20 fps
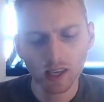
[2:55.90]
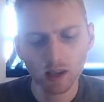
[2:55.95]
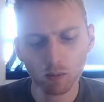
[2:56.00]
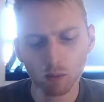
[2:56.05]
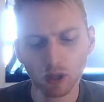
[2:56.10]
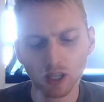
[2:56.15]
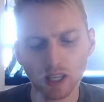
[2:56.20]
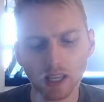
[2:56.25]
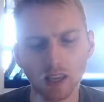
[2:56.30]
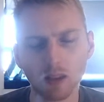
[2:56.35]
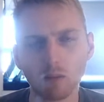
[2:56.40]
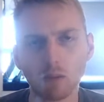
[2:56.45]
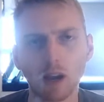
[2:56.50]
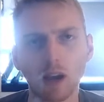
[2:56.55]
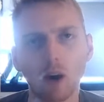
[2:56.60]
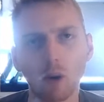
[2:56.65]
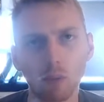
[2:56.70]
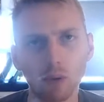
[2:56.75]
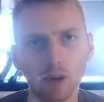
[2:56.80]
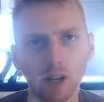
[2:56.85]
begin by
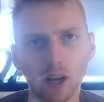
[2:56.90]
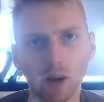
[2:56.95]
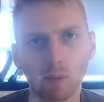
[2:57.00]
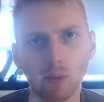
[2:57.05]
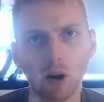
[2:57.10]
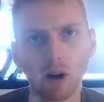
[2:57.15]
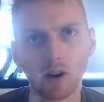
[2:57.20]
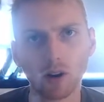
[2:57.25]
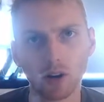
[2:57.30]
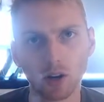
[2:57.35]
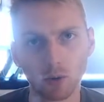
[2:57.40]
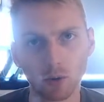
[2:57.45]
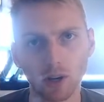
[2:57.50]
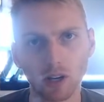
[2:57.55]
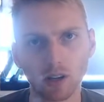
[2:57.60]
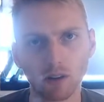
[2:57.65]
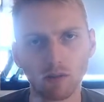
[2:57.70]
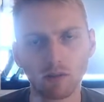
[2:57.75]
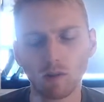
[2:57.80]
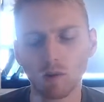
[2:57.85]
opening up our
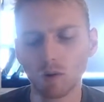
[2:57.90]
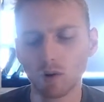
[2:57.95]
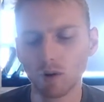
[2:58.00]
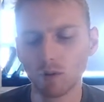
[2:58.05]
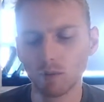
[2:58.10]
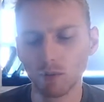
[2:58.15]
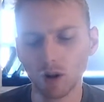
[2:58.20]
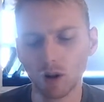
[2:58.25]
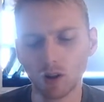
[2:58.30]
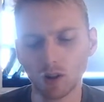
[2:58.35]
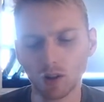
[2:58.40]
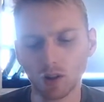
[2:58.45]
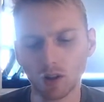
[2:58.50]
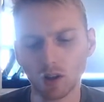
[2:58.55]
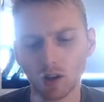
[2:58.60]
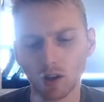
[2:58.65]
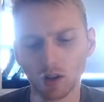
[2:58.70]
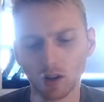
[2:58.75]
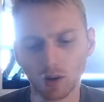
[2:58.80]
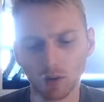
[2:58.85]
Youreka form on
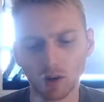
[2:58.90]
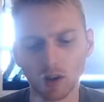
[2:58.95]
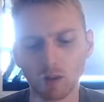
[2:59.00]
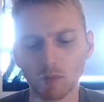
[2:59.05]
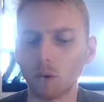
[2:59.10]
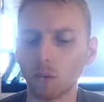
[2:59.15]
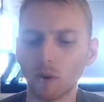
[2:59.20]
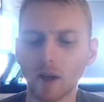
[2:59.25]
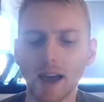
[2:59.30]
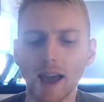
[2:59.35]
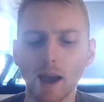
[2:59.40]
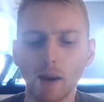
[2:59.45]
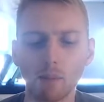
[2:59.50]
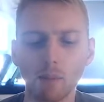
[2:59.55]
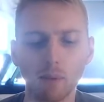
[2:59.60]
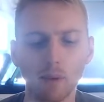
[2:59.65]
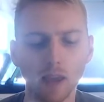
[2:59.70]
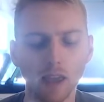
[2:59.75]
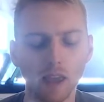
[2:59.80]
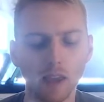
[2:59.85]
the Youreka mobile app,
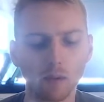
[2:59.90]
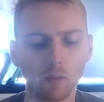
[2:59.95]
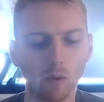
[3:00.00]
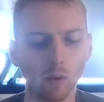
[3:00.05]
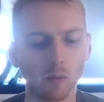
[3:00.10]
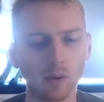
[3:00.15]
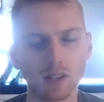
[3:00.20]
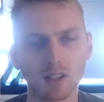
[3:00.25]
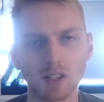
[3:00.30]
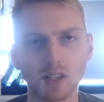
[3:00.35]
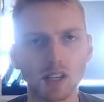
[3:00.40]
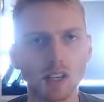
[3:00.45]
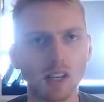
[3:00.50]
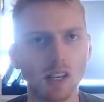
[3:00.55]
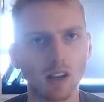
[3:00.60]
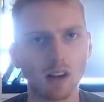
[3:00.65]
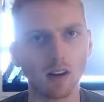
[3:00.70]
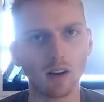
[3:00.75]
and what we see here